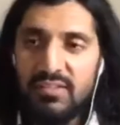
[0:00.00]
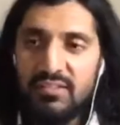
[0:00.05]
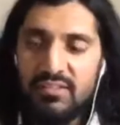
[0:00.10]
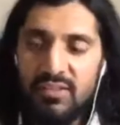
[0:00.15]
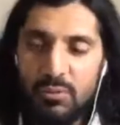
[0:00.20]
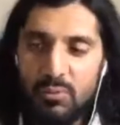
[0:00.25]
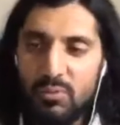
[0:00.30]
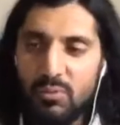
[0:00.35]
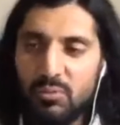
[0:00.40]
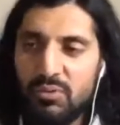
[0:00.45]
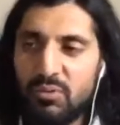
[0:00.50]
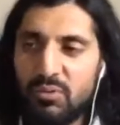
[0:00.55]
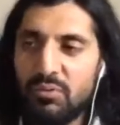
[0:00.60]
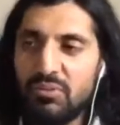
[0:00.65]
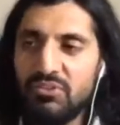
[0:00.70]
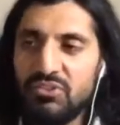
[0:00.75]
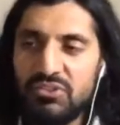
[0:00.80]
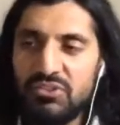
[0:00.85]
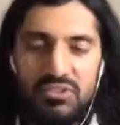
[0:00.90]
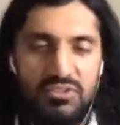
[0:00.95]
network
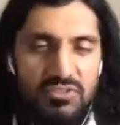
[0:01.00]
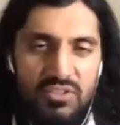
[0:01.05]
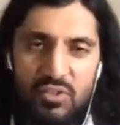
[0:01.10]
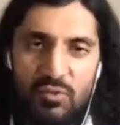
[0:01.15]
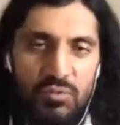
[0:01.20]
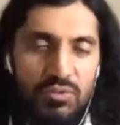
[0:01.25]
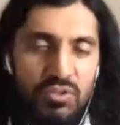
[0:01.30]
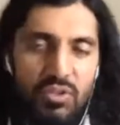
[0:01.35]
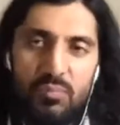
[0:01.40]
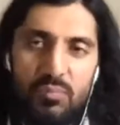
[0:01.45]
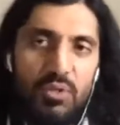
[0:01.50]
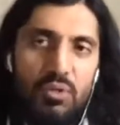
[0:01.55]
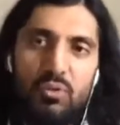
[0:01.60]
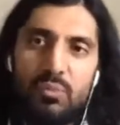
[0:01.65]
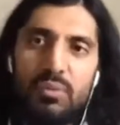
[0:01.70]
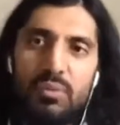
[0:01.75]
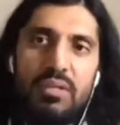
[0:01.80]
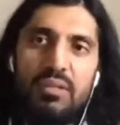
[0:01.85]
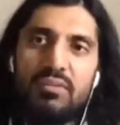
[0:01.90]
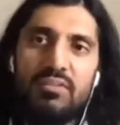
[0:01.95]
engineers, and they were telling me
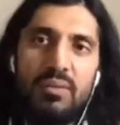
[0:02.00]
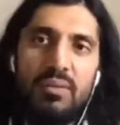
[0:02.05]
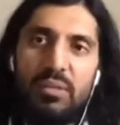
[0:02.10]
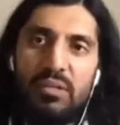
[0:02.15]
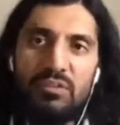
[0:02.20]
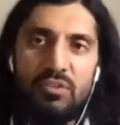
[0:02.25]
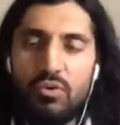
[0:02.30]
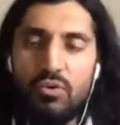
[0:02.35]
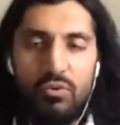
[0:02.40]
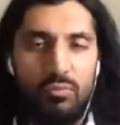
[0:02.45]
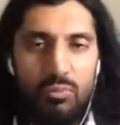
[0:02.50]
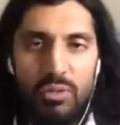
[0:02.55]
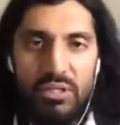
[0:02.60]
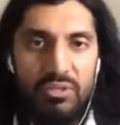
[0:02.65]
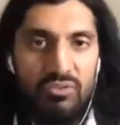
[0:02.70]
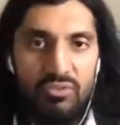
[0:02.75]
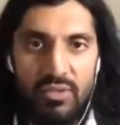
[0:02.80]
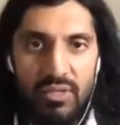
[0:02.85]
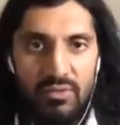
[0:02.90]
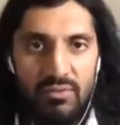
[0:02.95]
Kubernetes, it's all the
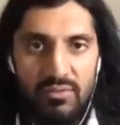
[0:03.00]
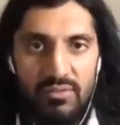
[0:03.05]
rage now.